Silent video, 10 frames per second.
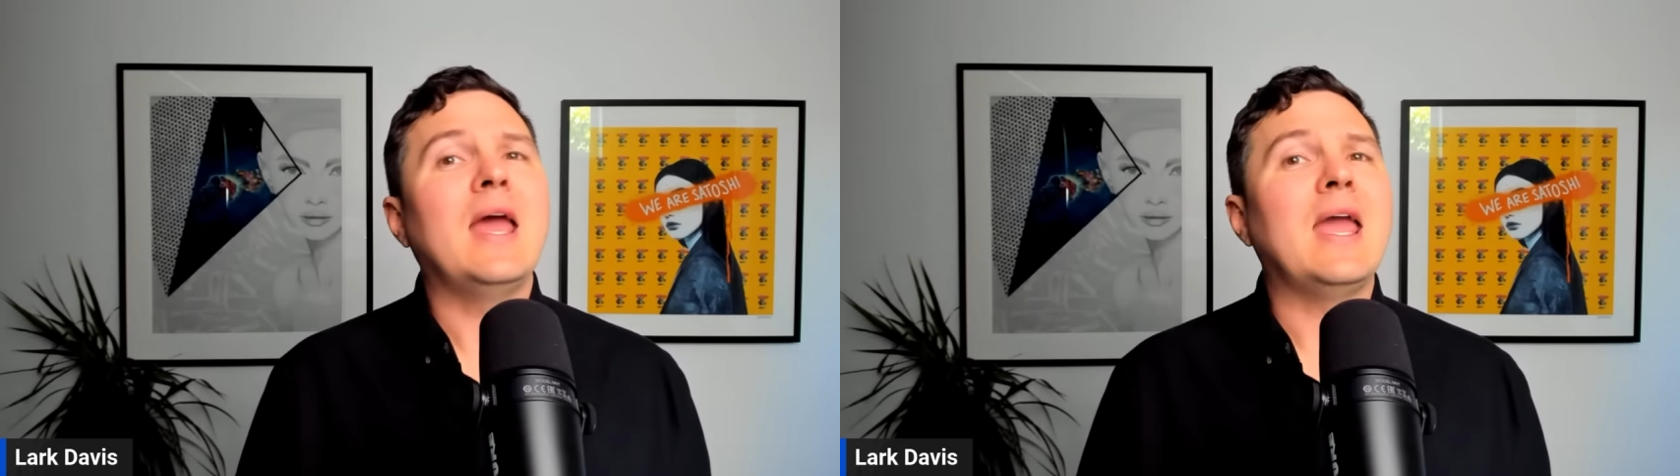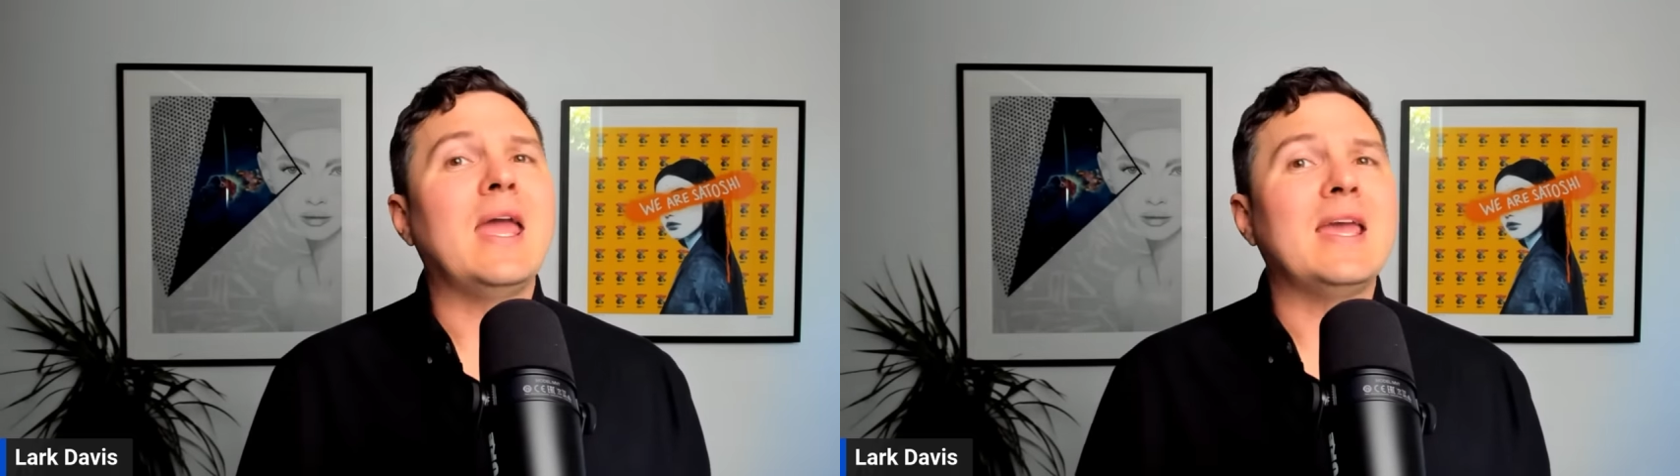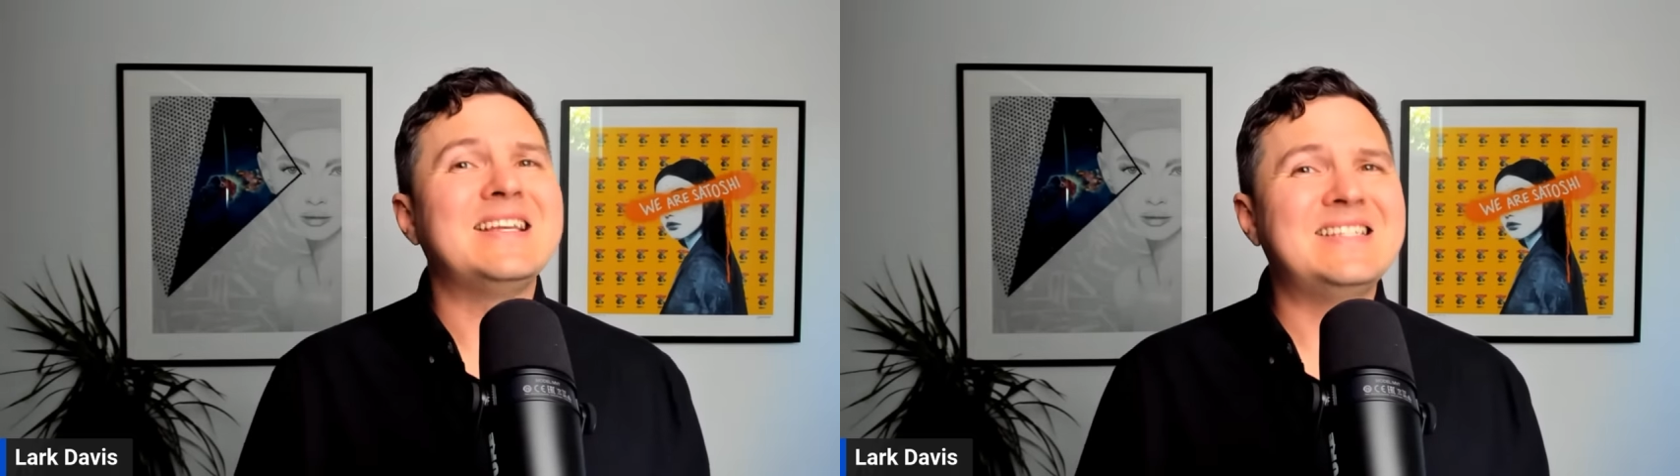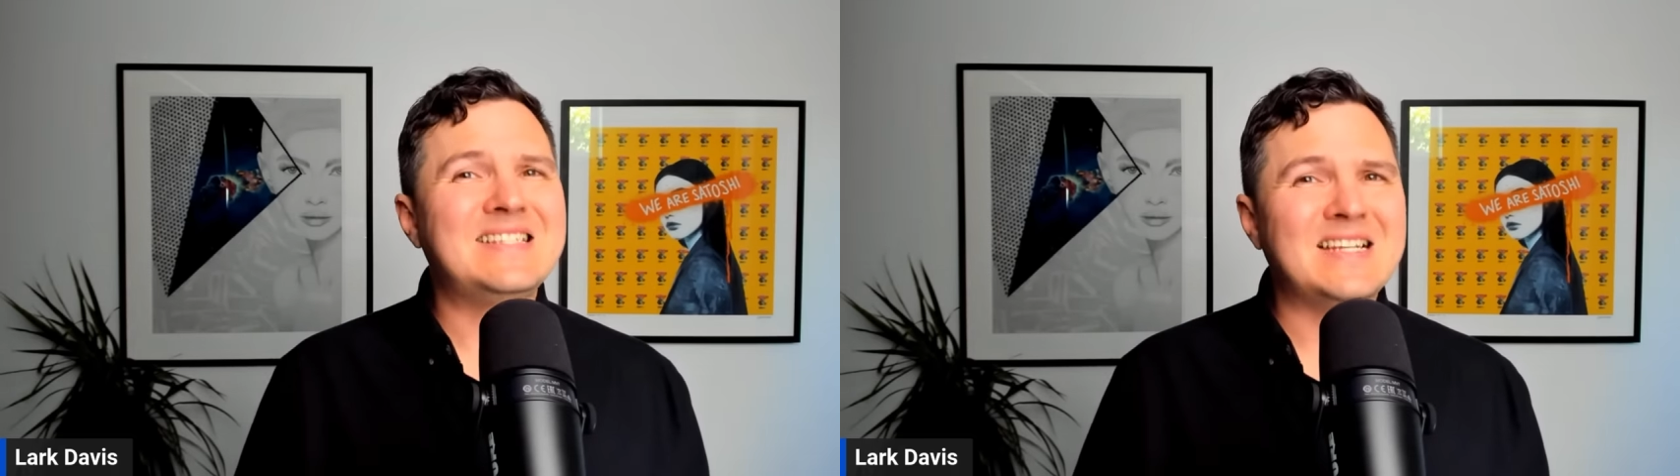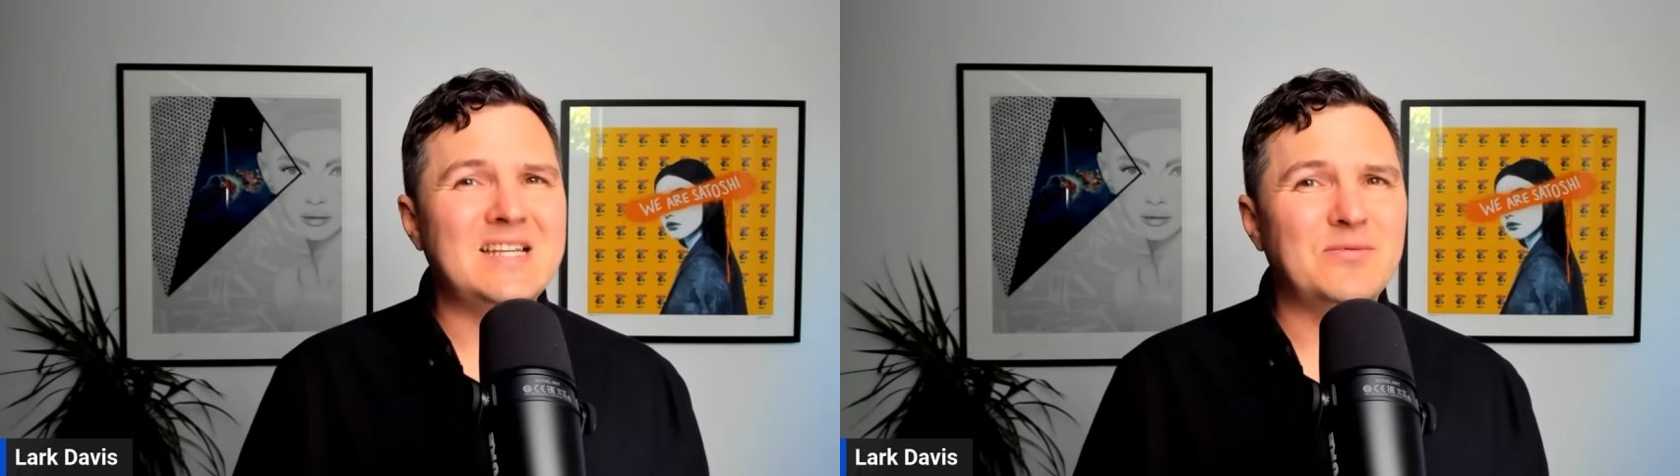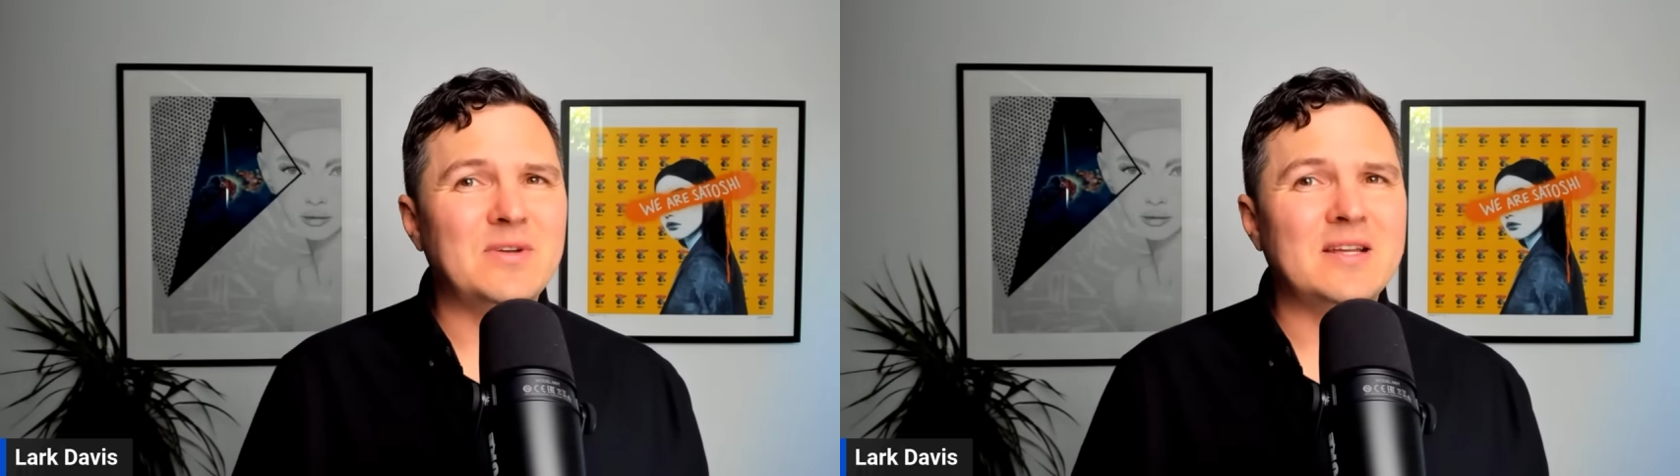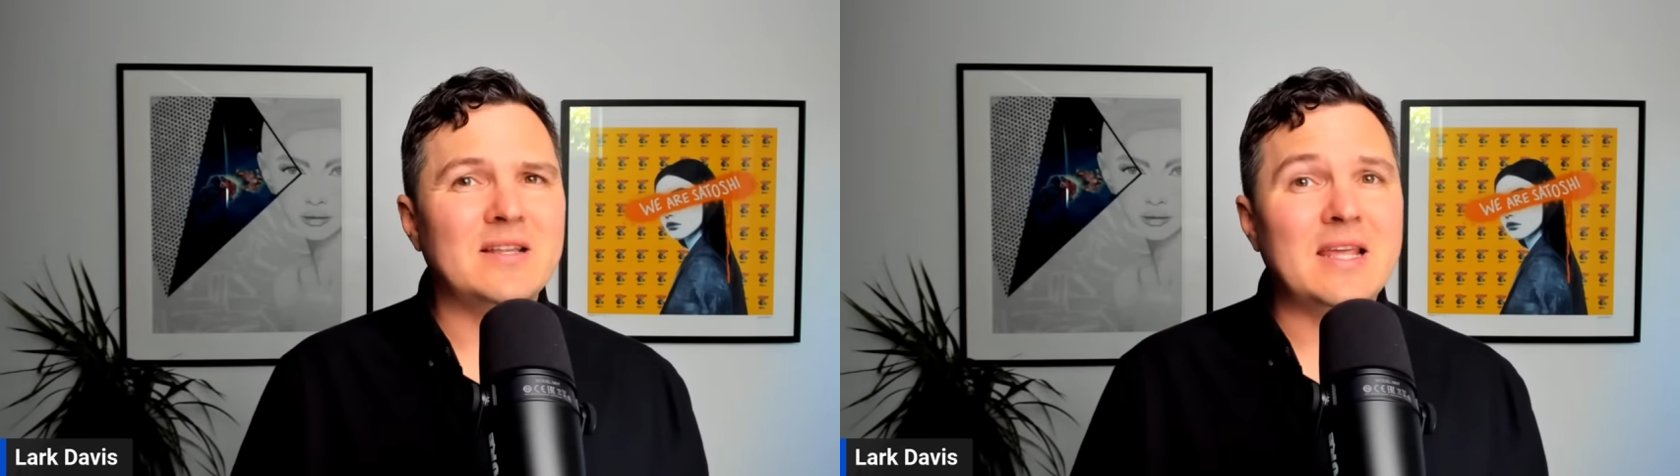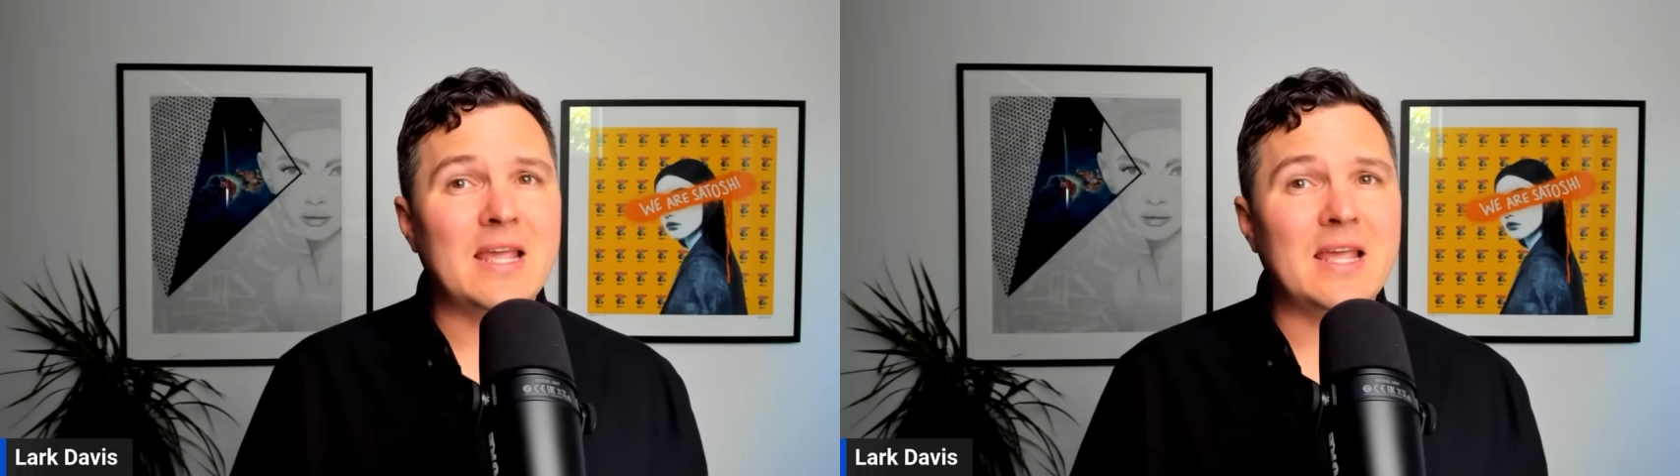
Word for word: a significantly